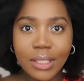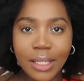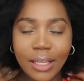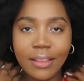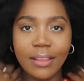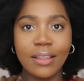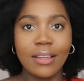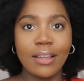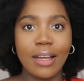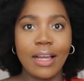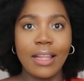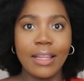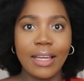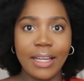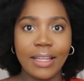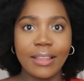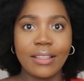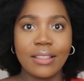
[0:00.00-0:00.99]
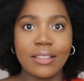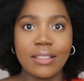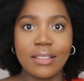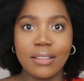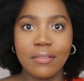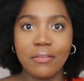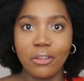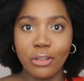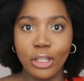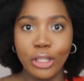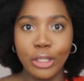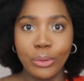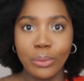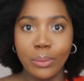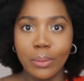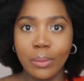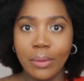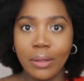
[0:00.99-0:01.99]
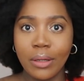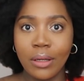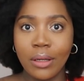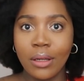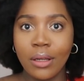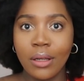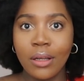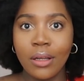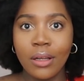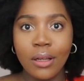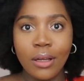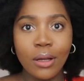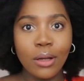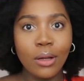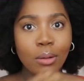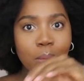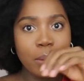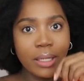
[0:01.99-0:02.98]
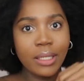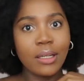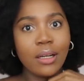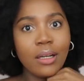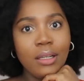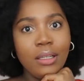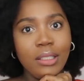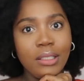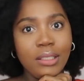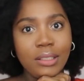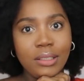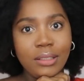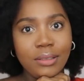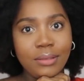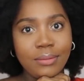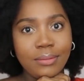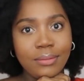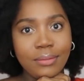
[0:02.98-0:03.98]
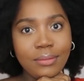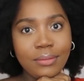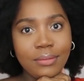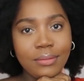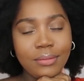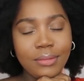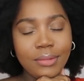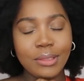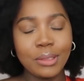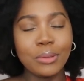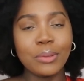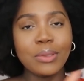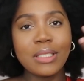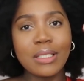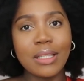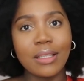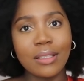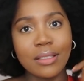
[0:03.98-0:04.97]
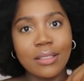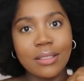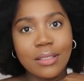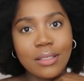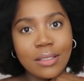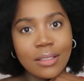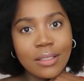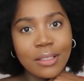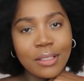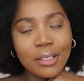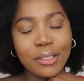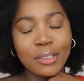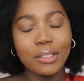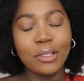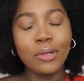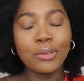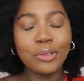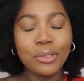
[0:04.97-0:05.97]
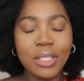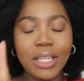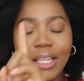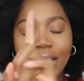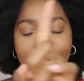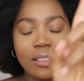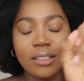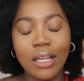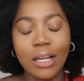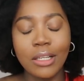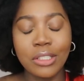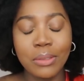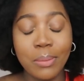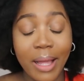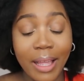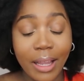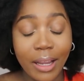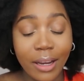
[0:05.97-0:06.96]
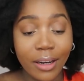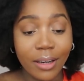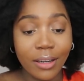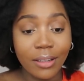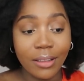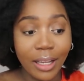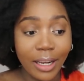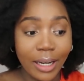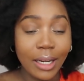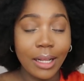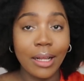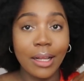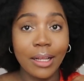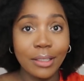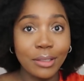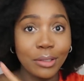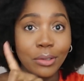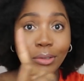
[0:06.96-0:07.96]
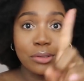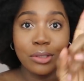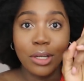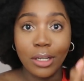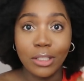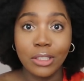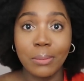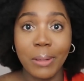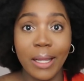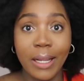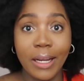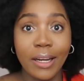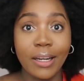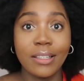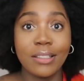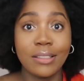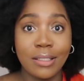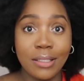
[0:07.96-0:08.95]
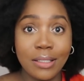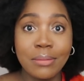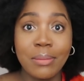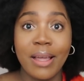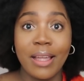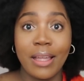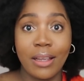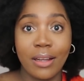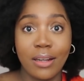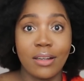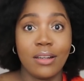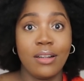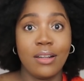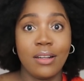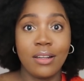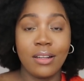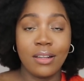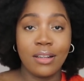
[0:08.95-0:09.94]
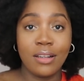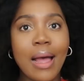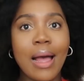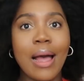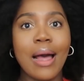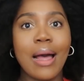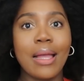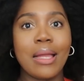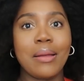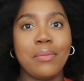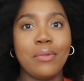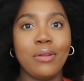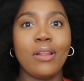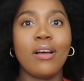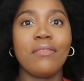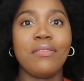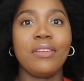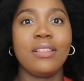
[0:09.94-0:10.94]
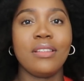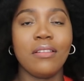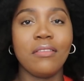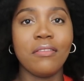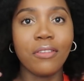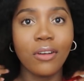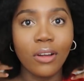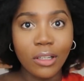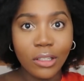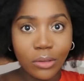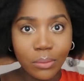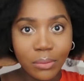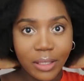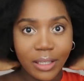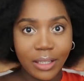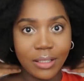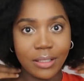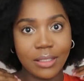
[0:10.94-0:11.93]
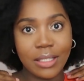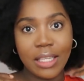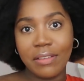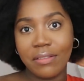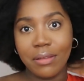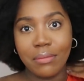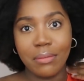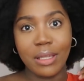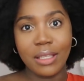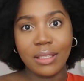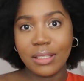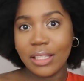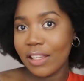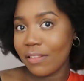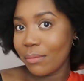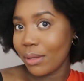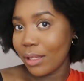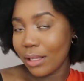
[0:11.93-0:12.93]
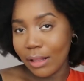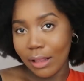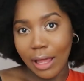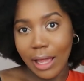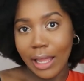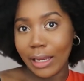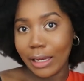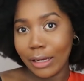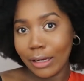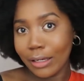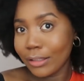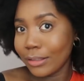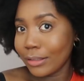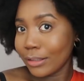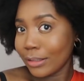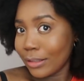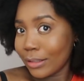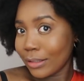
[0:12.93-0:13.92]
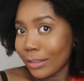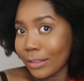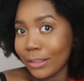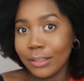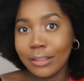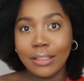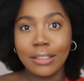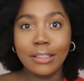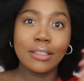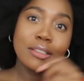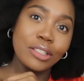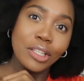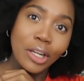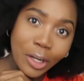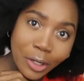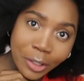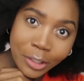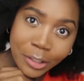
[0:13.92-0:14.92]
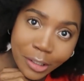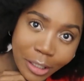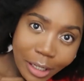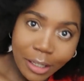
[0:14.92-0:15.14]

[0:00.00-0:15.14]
i think i like this volume oh my god who is this no you cannot touch my hair like don't touch my hair this is my hair i am loving the volume that is giving me it's giving me like tina turner